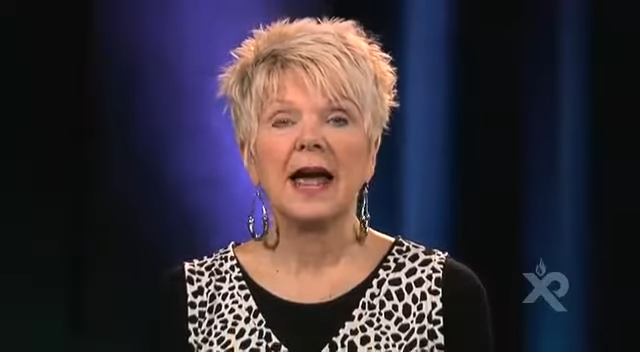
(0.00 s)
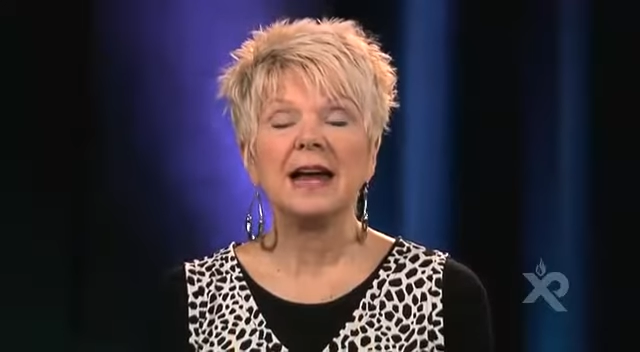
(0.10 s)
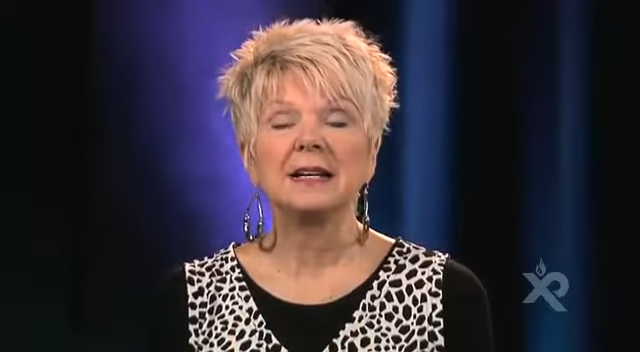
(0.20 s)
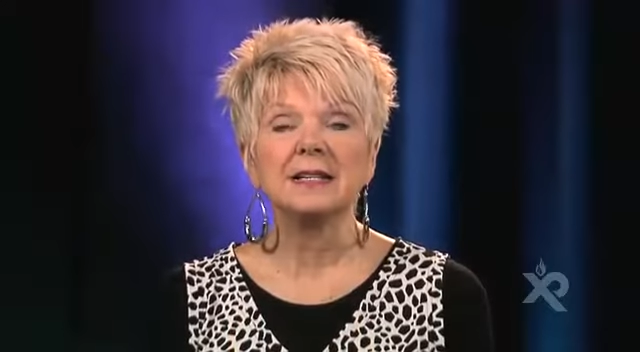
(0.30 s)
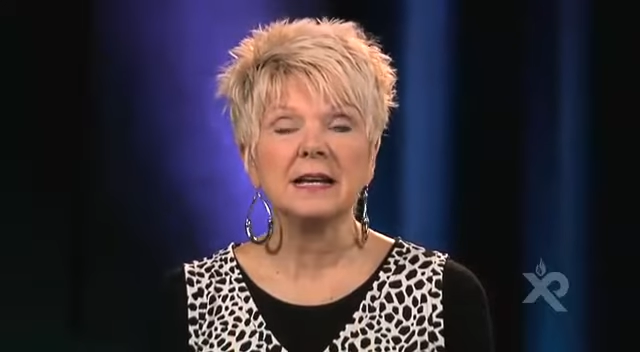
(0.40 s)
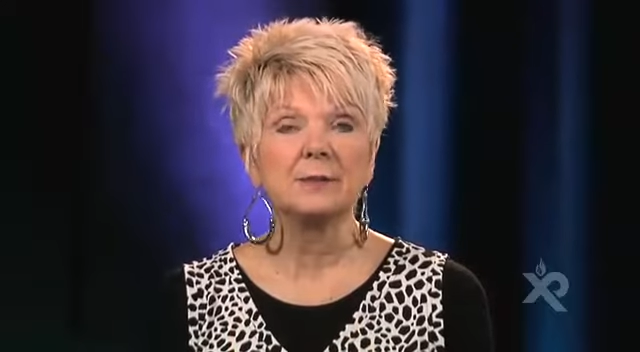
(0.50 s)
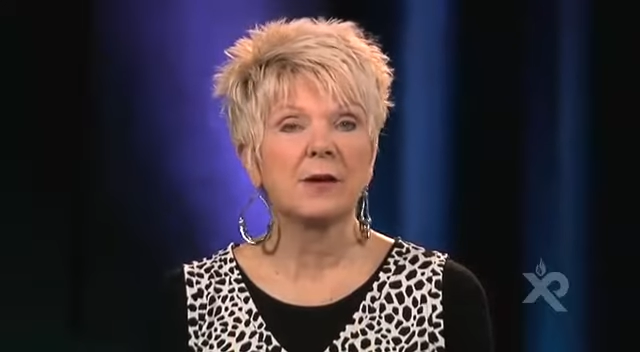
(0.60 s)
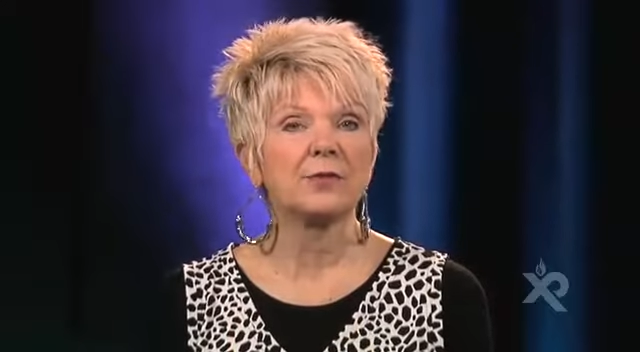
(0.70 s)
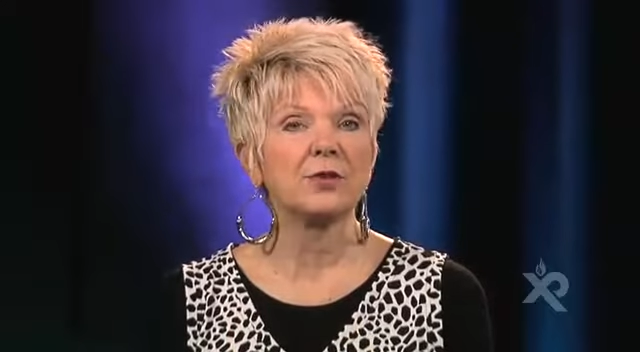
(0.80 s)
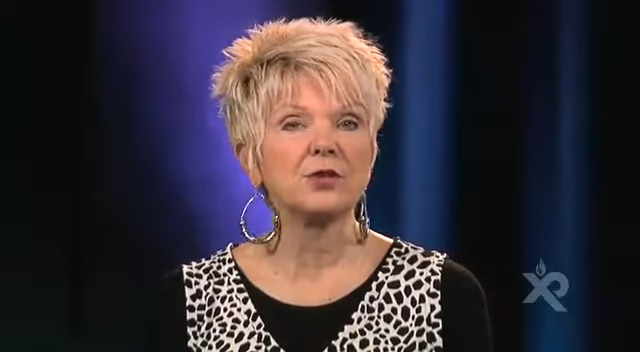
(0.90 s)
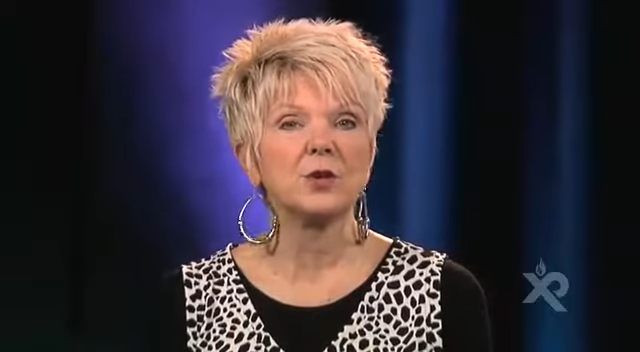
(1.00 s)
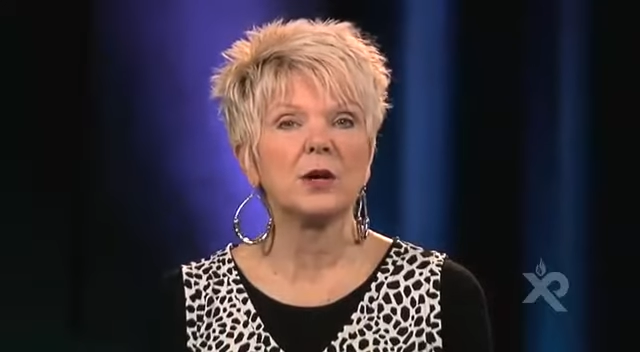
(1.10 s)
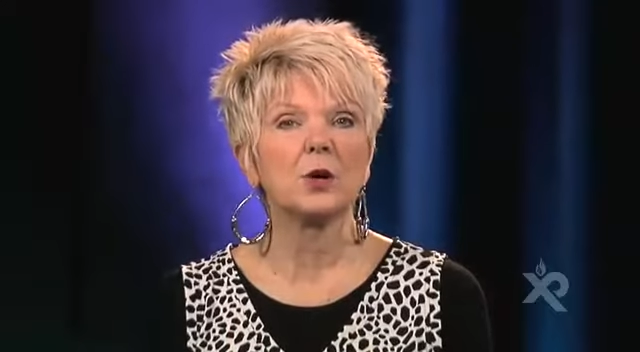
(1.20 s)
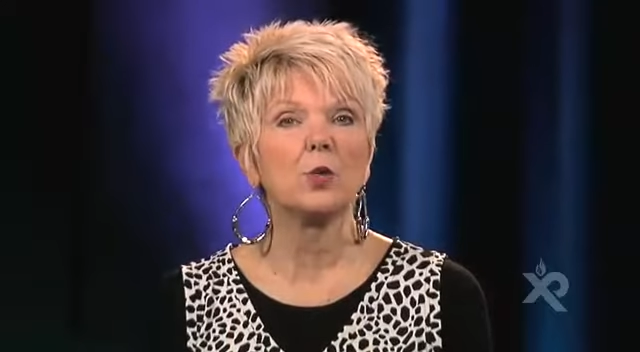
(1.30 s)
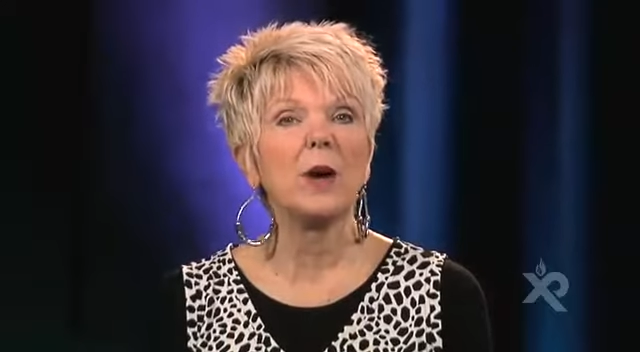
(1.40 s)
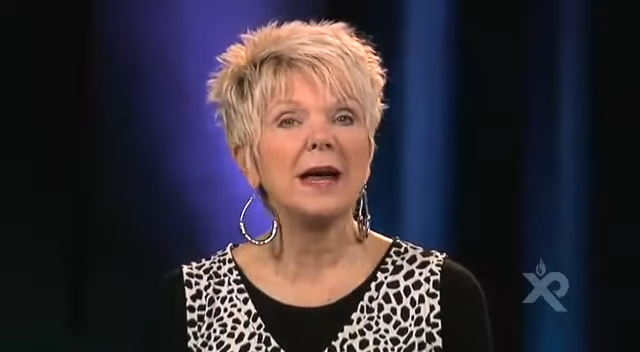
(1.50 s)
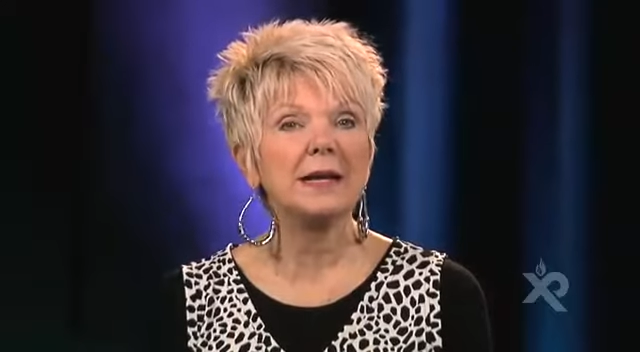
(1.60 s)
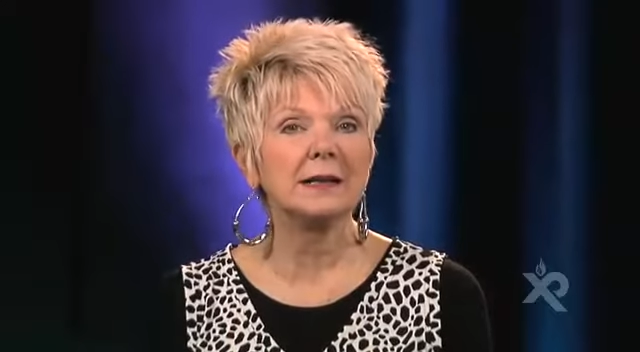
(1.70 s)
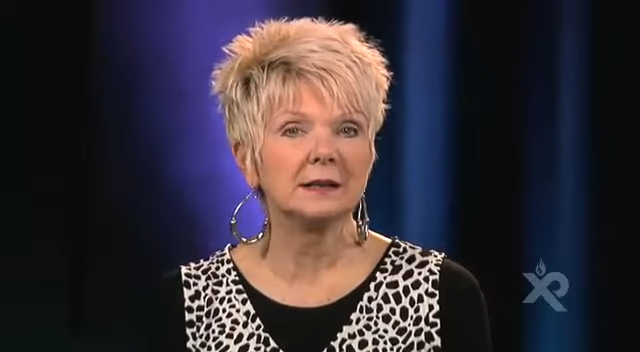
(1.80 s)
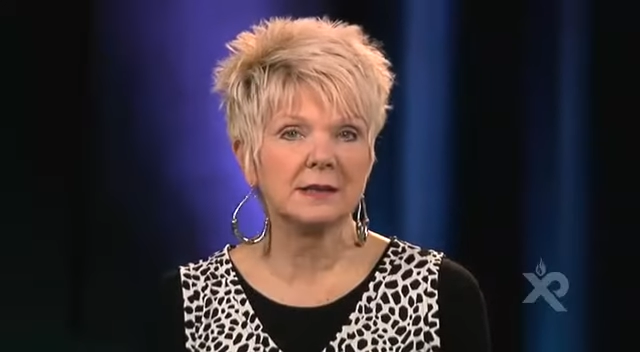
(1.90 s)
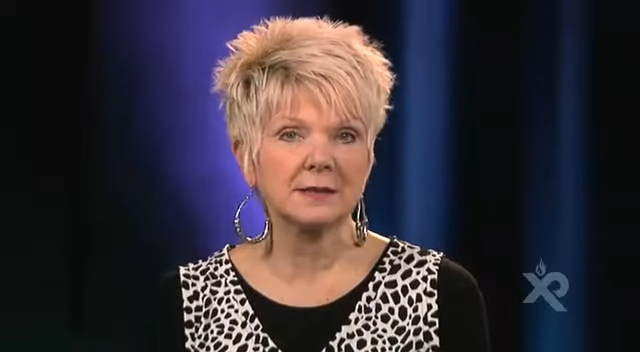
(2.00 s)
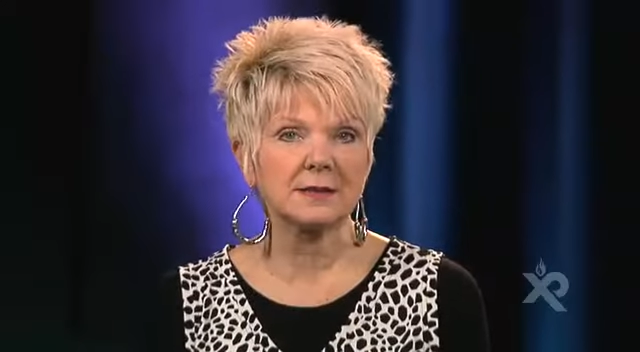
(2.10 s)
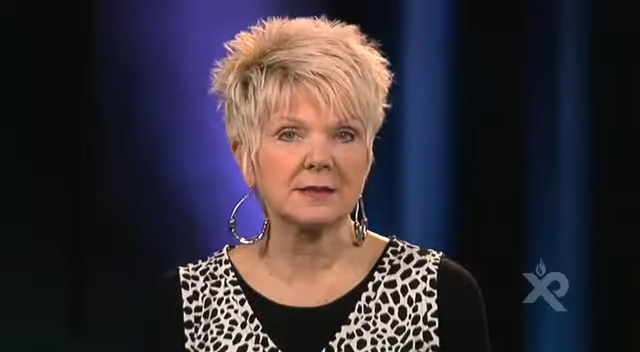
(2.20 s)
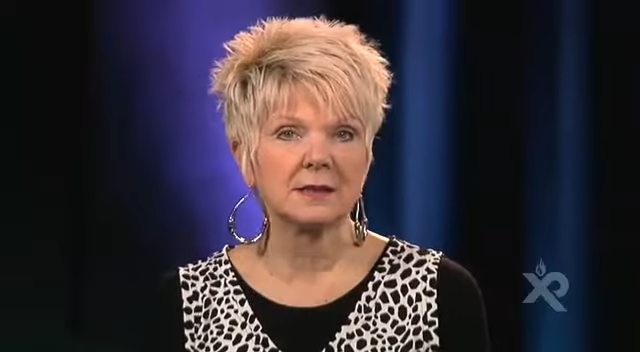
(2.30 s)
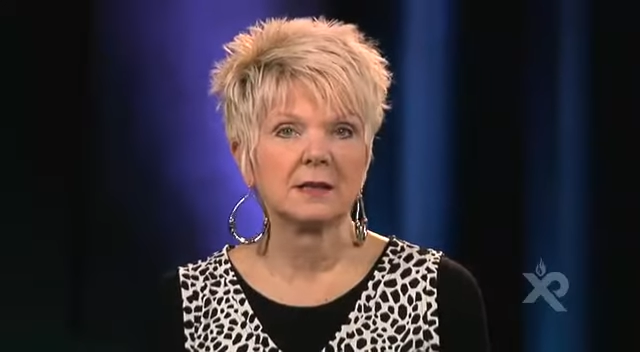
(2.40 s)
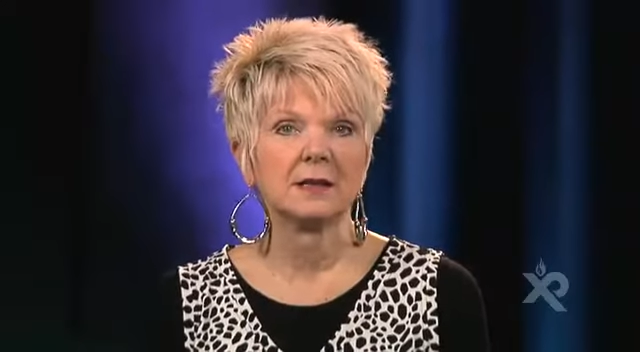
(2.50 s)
18 month to two year waiting list